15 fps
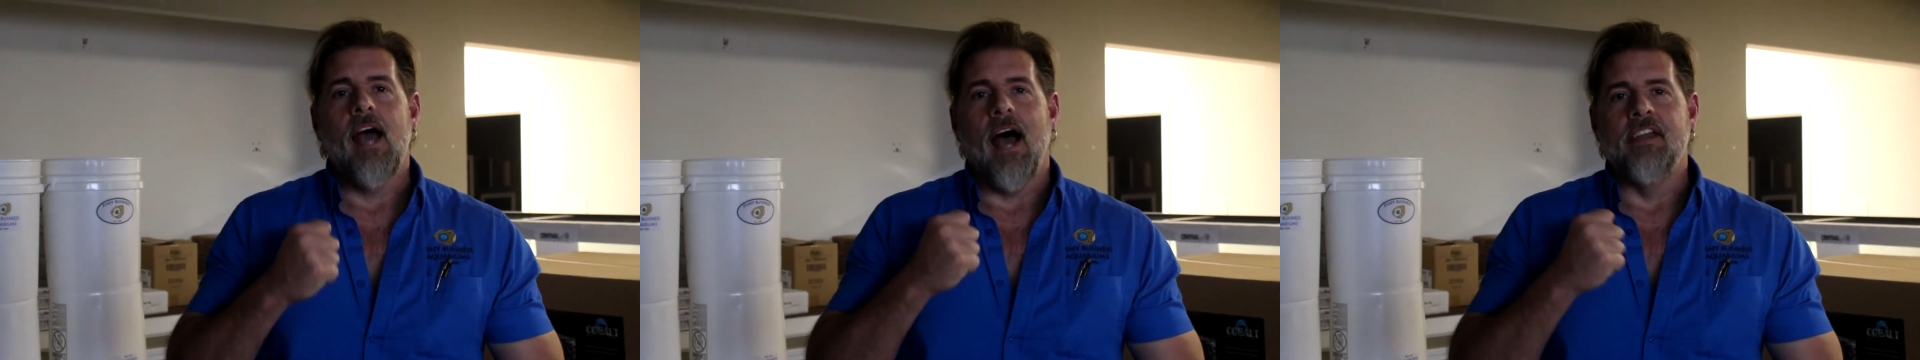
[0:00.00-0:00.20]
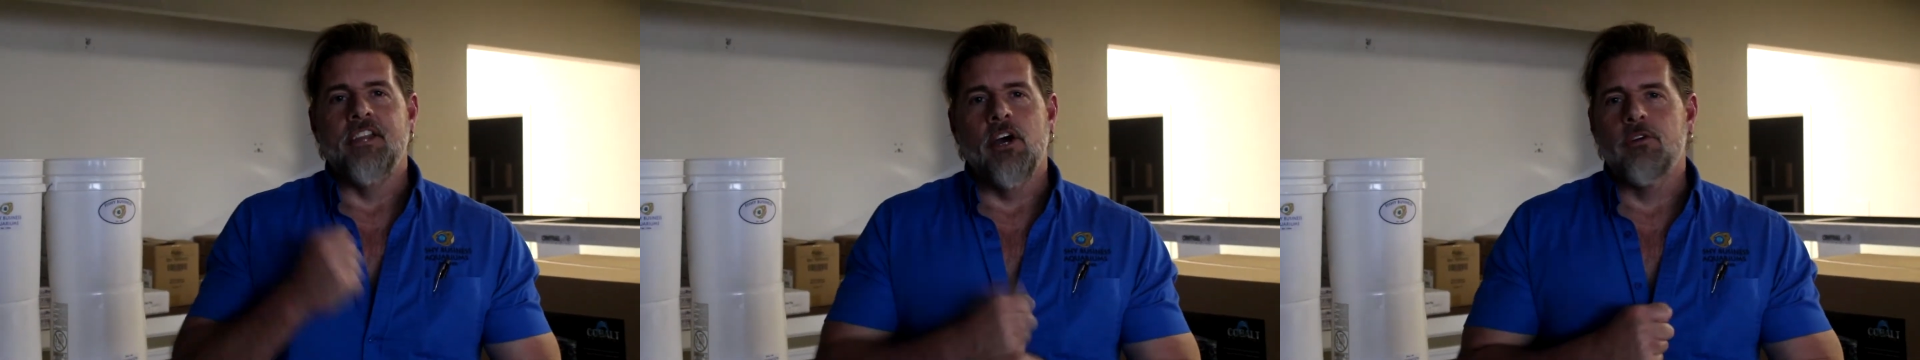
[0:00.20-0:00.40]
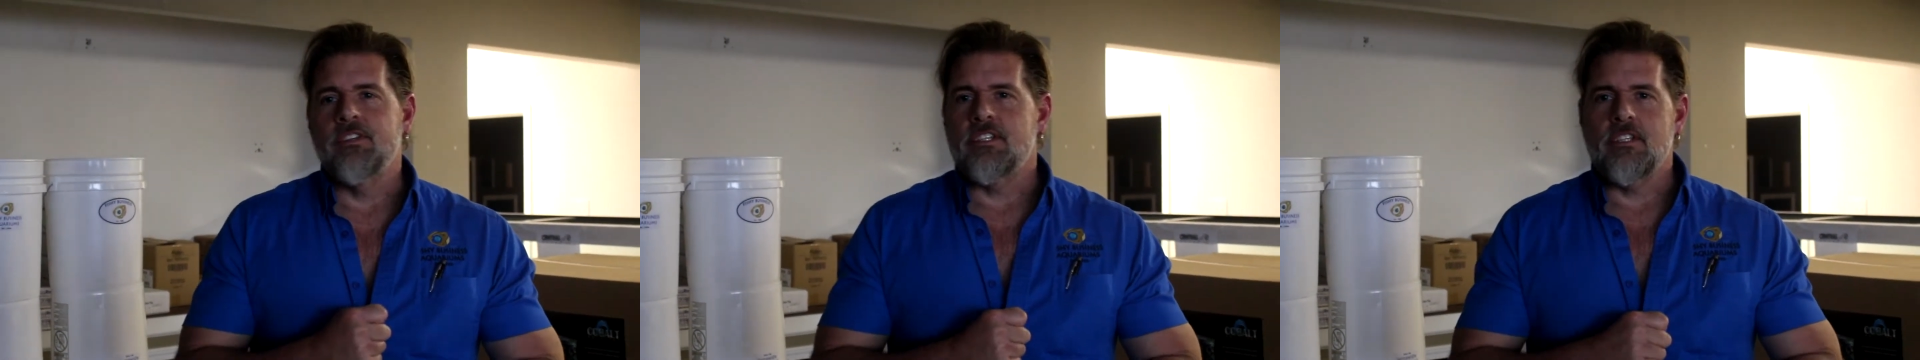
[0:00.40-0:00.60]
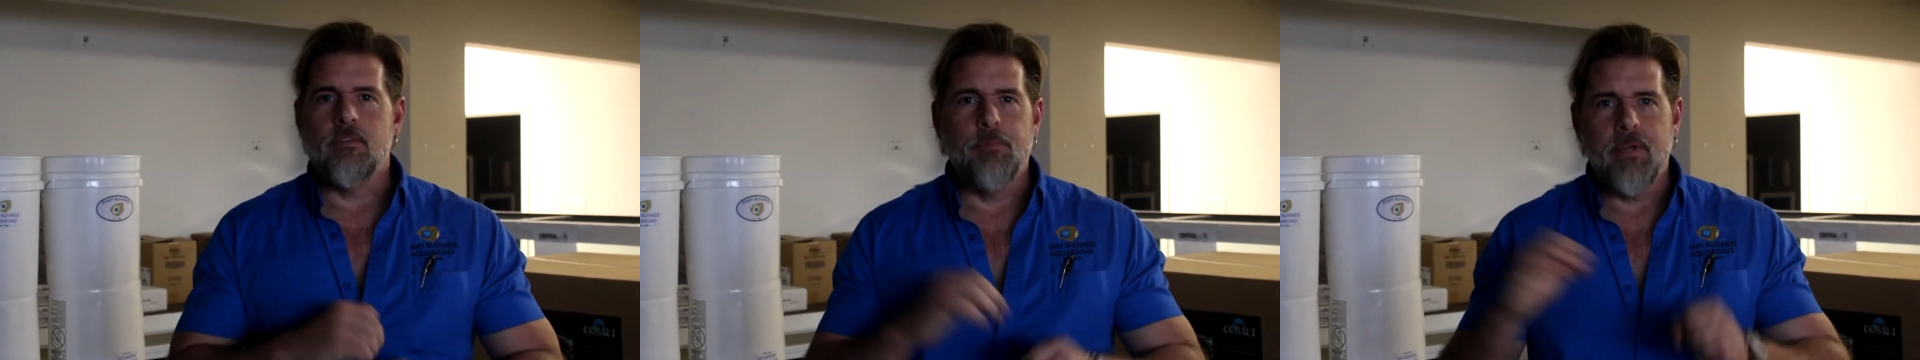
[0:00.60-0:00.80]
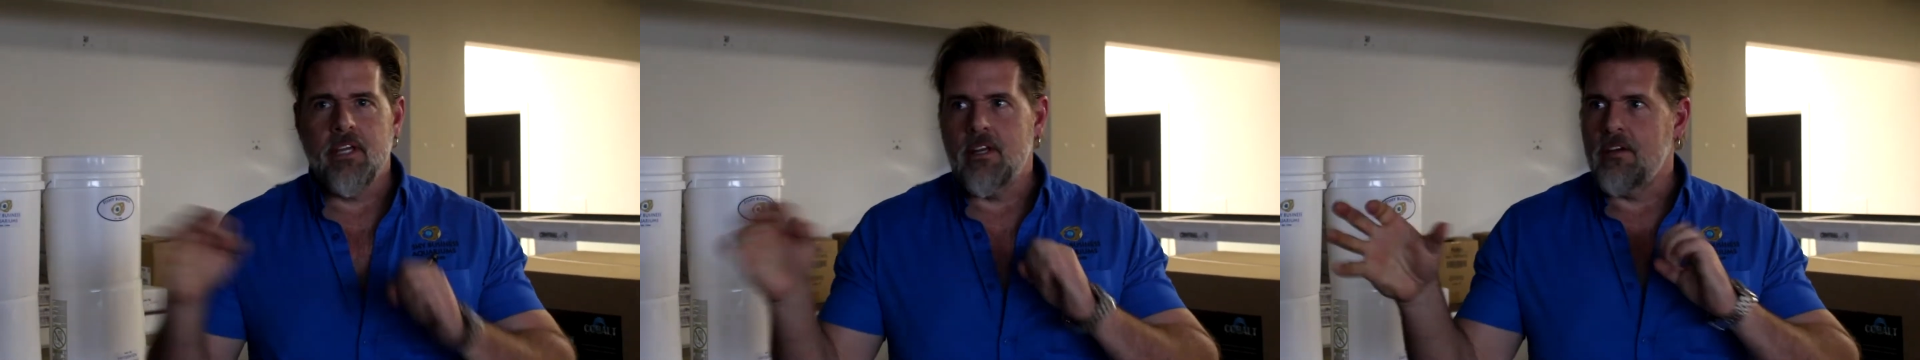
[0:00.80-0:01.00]
I know this has
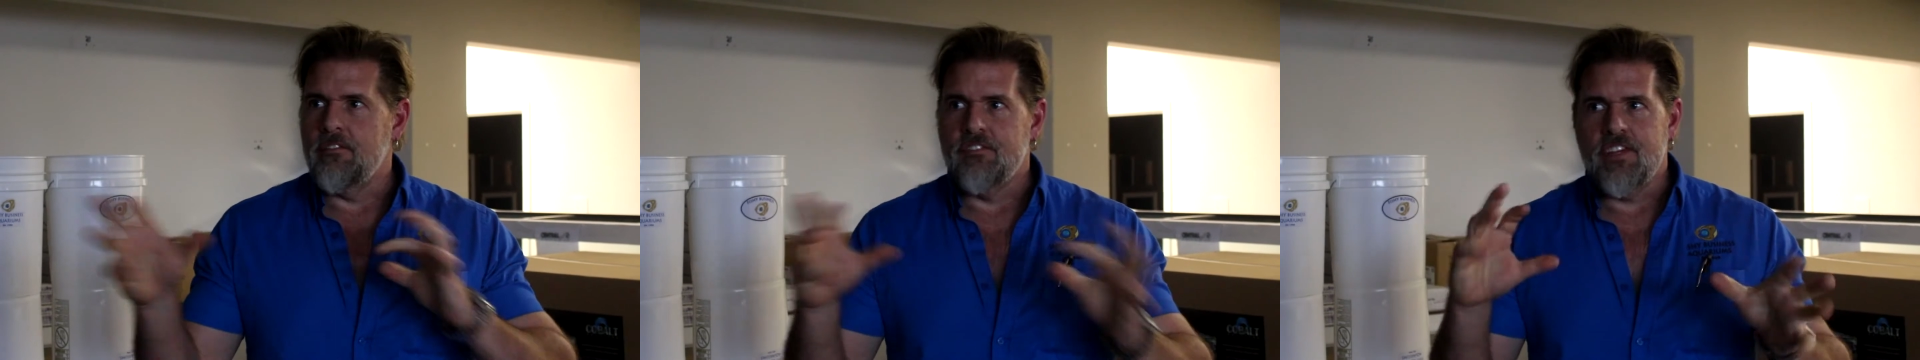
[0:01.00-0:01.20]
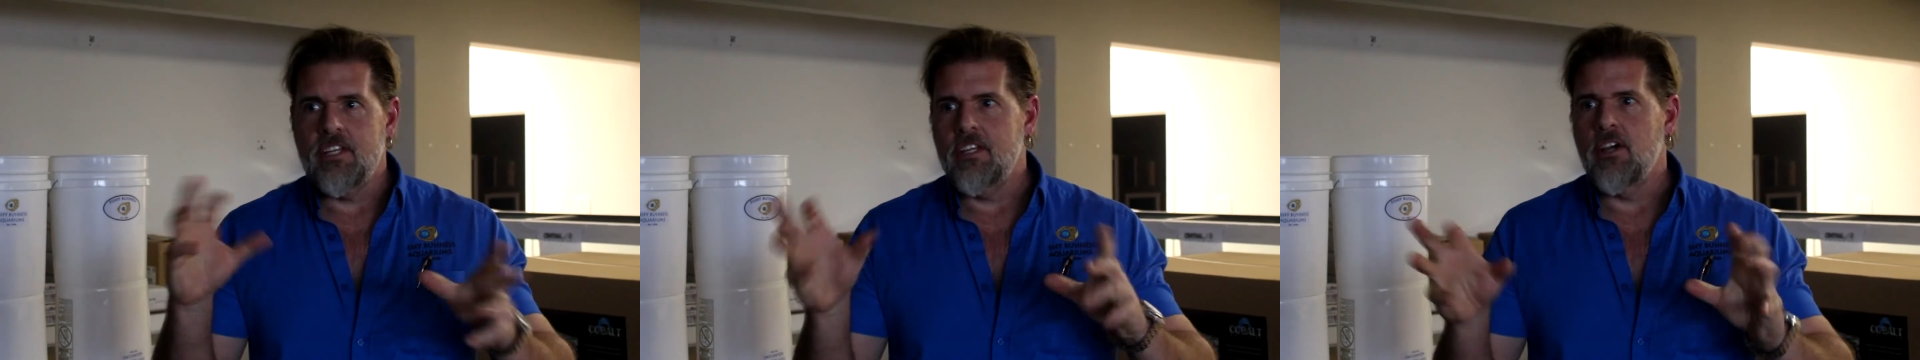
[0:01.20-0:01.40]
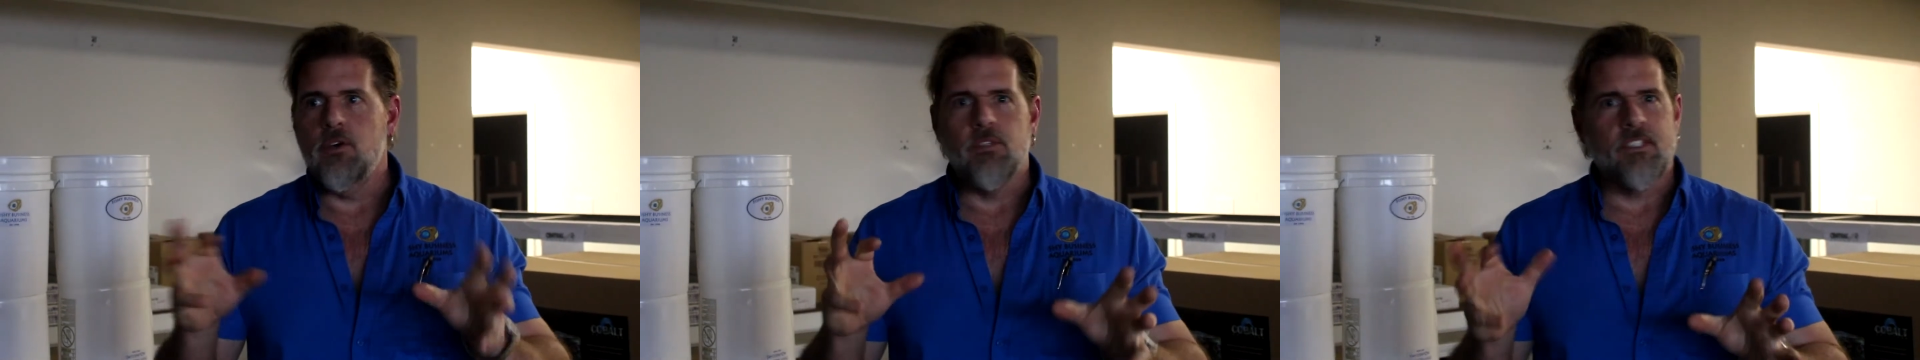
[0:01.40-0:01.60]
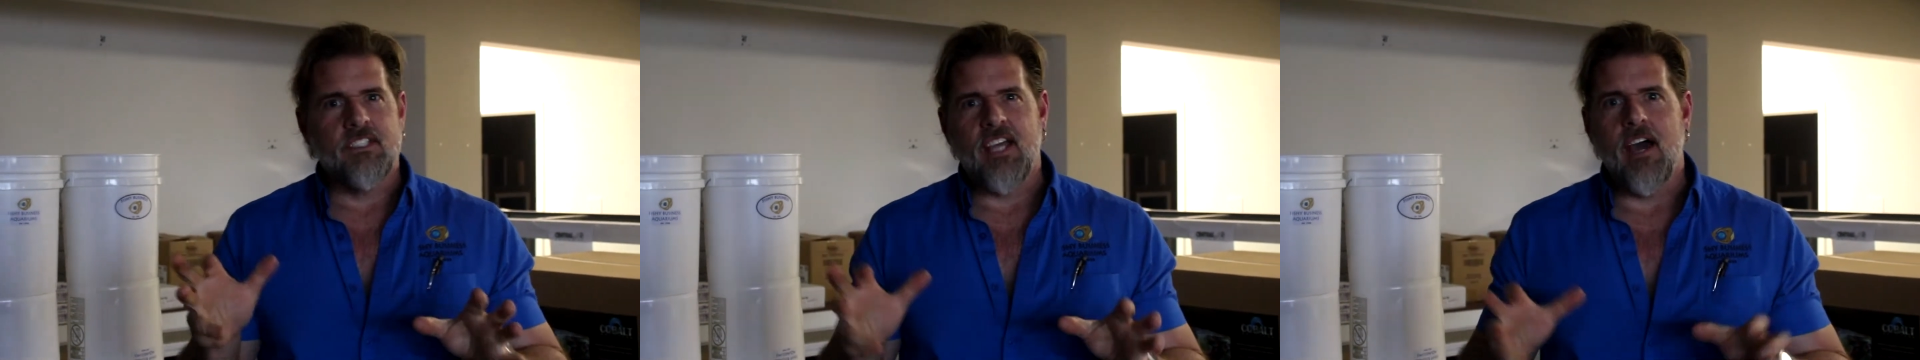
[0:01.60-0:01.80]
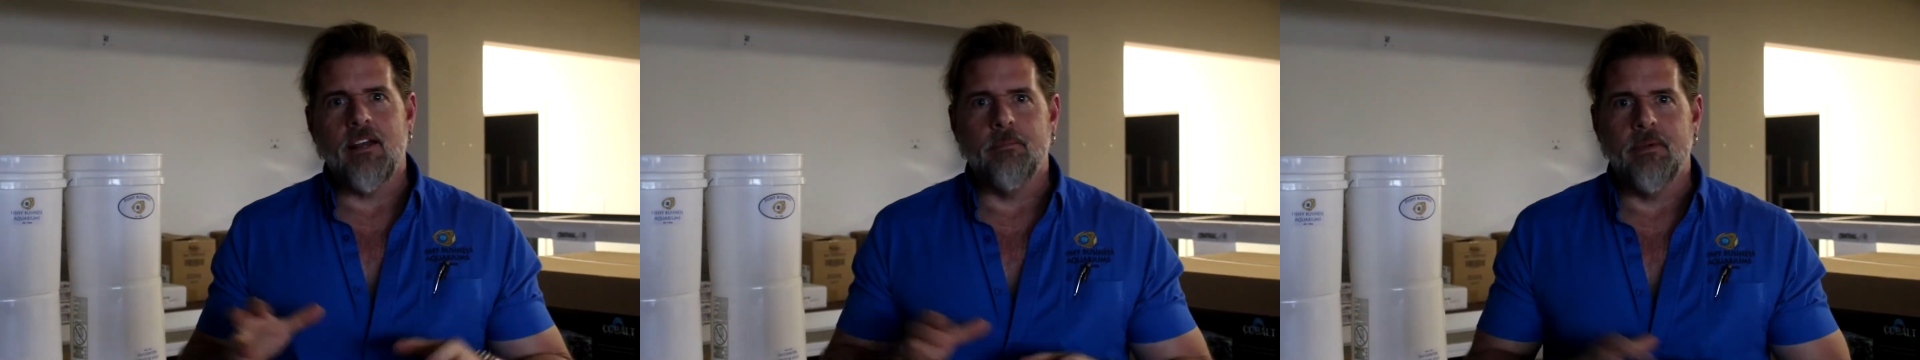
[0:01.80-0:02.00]
been a video that's kind